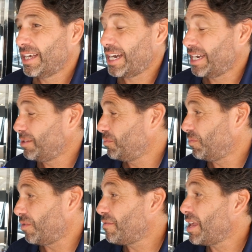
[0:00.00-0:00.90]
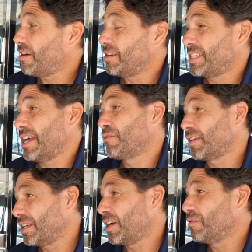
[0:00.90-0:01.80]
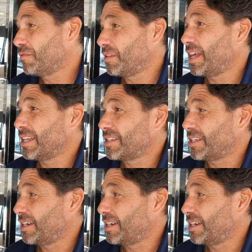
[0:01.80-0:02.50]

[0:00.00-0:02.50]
And Riviera is definitely known for that,